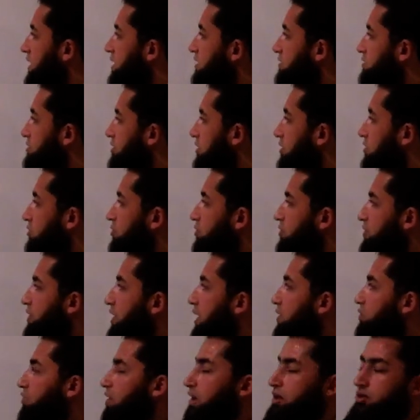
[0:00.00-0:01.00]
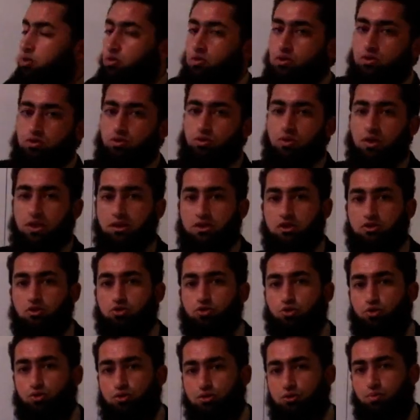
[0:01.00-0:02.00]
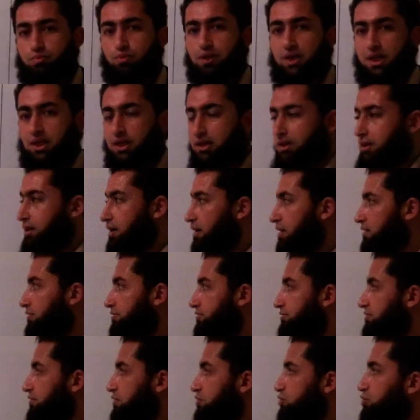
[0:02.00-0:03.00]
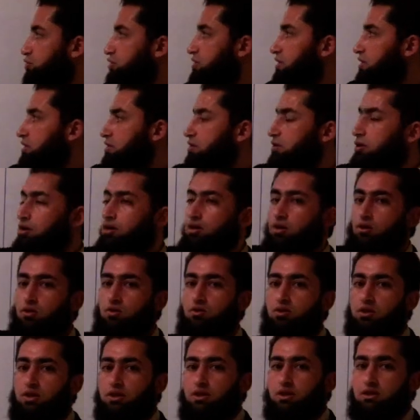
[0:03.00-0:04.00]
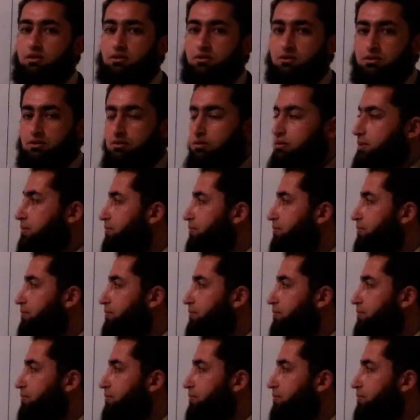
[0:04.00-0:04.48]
So now we are going to write a short paragraph using all these